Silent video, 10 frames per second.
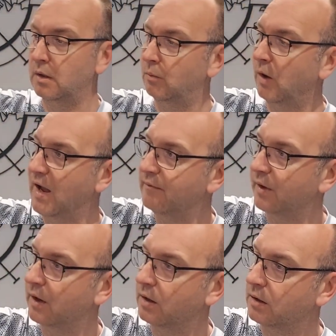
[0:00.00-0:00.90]

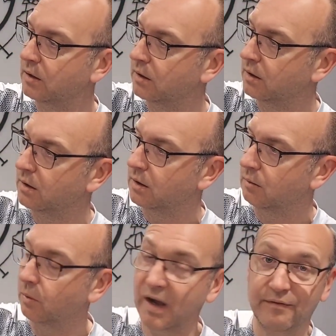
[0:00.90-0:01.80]
whatever
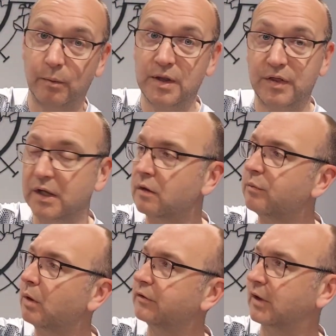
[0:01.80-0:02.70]
we think of
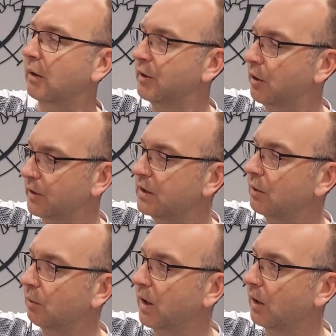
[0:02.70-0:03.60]
what's going on in
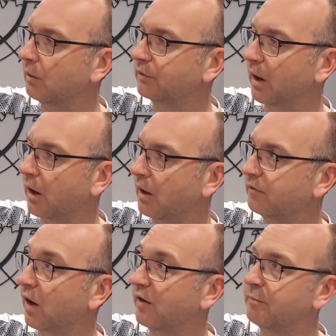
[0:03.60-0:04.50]
the world,
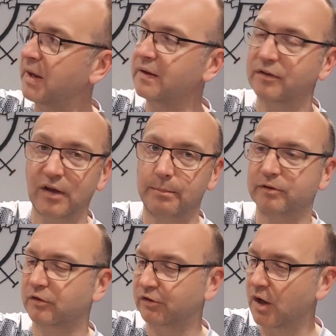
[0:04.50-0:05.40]
I've picked this up
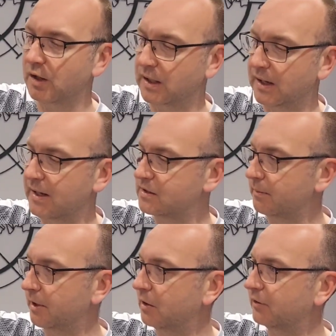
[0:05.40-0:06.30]
as a shirt collector
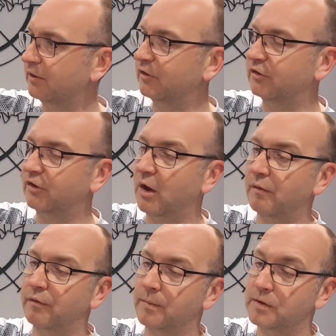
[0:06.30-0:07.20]
because it's a
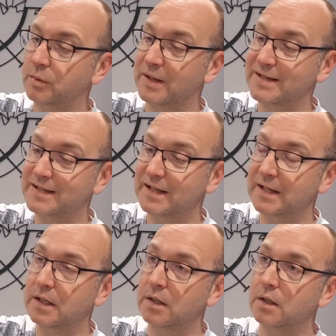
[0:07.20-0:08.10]
shirt from the
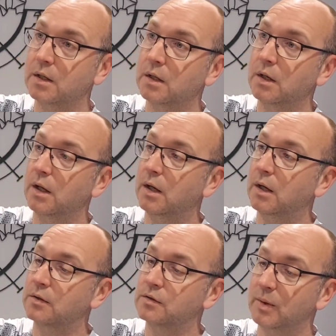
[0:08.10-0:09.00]
20
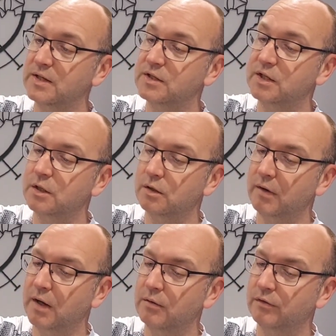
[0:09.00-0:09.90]

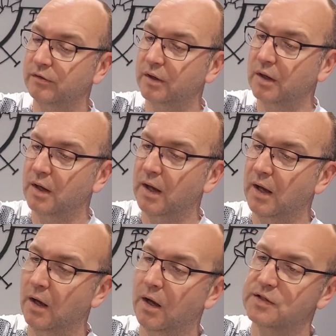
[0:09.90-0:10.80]
Euros.
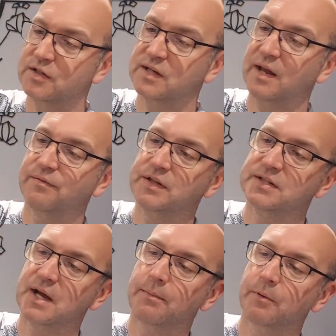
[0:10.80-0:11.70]
I just love this
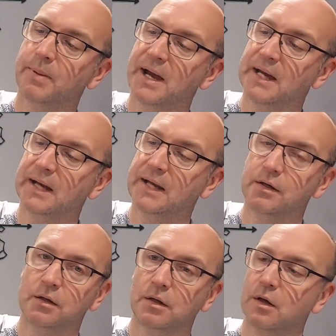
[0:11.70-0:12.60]
double
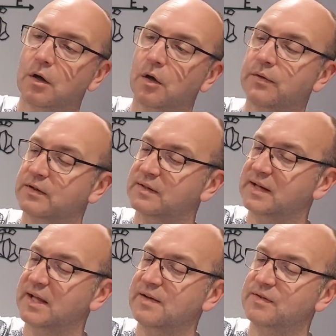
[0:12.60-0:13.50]
paneling on the
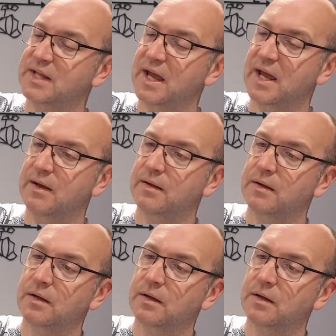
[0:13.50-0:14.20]
sleeves there,